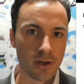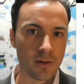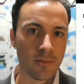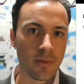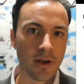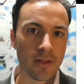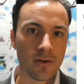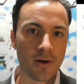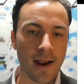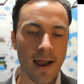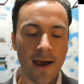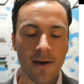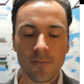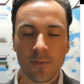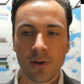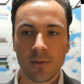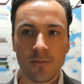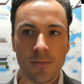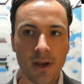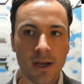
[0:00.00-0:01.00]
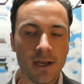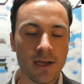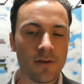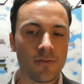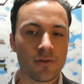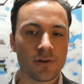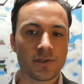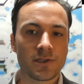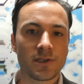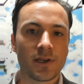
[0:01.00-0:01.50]
but there have been many
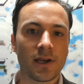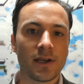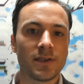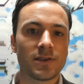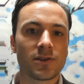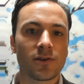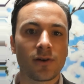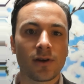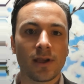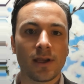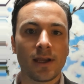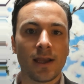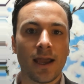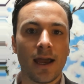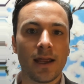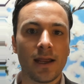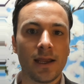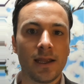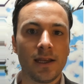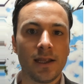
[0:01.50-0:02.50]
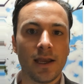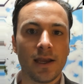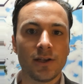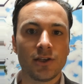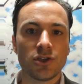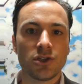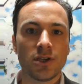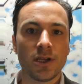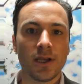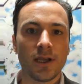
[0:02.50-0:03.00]
different studies looking at
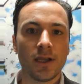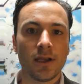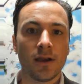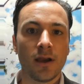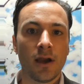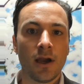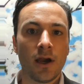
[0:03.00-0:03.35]
ADHD